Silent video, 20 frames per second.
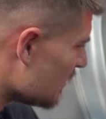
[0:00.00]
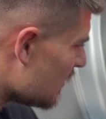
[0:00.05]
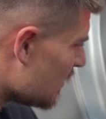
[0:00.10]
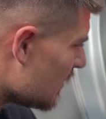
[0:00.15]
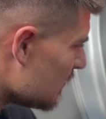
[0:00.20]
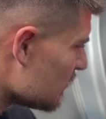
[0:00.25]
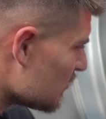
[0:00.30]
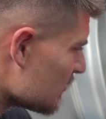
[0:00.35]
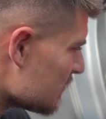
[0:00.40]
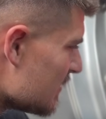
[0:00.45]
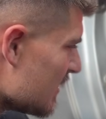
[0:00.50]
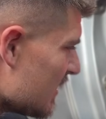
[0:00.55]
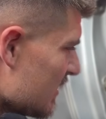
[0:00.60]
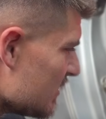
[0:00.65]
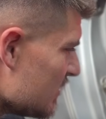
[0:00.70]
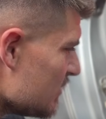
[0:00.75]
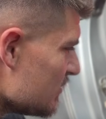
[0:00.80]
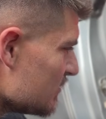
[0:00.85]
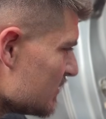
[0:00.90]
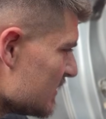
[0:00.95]
I'm not gonna be able to
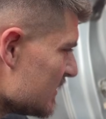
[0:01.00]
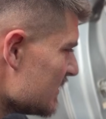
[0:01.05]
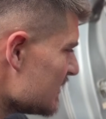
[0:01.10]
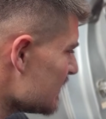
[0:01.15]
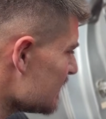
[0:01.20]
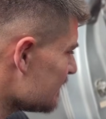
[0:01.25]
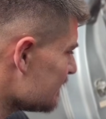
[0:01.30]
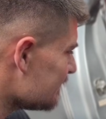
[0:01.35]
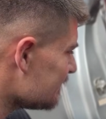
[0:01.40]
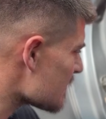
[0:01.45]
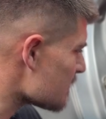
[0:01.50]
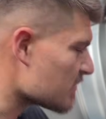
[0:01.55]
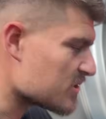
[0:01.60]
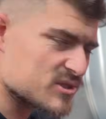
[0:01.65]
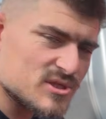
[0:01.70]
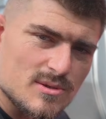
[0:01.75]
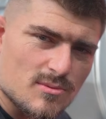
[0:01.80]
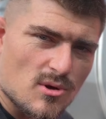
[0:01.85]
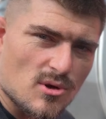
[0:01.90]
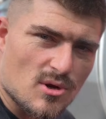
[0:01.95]
use these
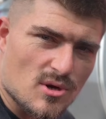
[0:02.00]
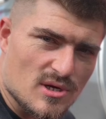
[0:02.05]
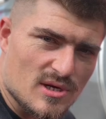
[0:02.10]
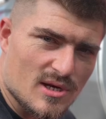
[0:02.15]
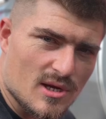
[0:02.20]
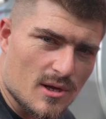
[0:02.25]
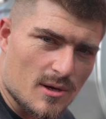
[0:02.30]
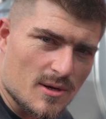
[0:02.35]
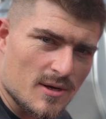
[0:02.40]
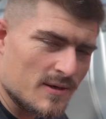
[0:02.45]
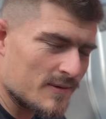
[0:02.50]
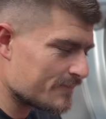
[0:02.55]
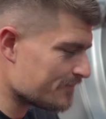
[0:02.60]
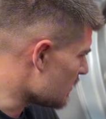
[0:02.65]
because they won't go any lower.